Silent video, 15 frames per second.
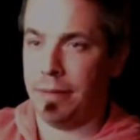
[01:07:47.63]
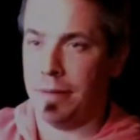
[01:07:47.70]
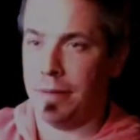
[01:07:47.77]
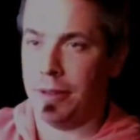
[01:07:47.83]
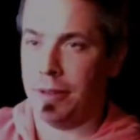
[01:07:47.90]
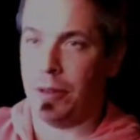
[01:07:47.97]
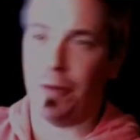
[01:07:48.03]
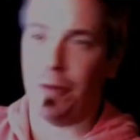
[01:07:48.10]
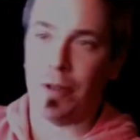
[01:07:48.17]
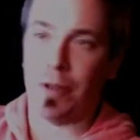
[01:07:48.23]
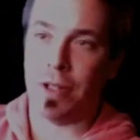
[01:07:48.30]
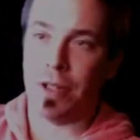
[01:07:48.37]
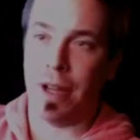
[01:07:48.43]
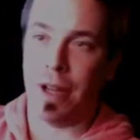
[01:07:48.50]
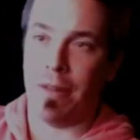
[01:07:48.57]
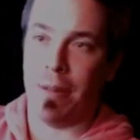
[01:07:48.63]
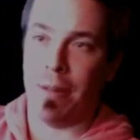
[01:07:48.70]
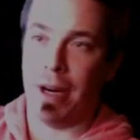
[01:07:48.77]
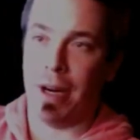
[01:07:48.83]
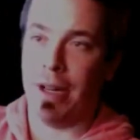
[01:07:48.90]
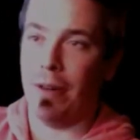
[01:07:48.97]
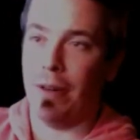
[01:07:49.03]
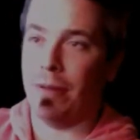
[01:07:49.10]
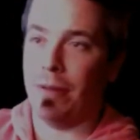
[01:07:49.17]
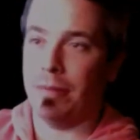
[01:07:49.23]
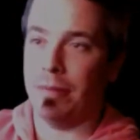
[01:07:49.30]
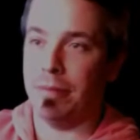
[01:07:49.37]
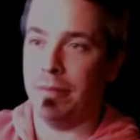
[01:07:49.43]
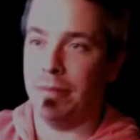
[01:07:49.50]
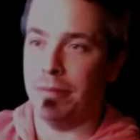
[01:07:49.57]
So first off, Marion, don't
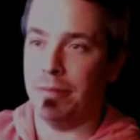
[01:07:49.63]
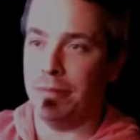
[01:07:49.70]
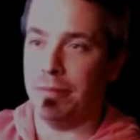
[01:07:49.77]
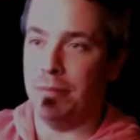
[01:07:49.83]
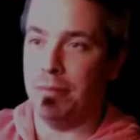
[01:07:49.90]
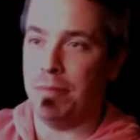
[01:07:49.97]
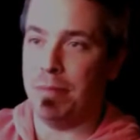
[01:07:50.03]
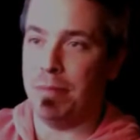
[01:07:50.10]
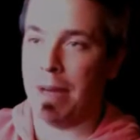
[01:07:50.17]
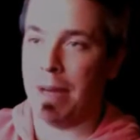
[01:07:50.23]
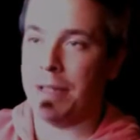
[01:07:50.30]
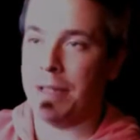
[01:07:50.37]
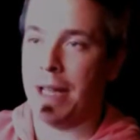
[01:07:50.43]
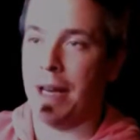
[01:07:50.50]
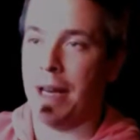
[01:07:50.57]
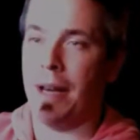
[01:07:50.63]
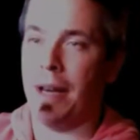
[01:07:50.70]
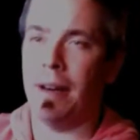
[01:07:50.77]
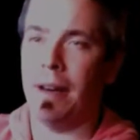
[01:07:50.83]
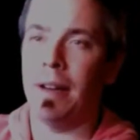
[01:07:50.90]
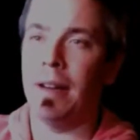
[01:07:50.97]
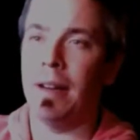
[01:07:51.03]
bounce out of here.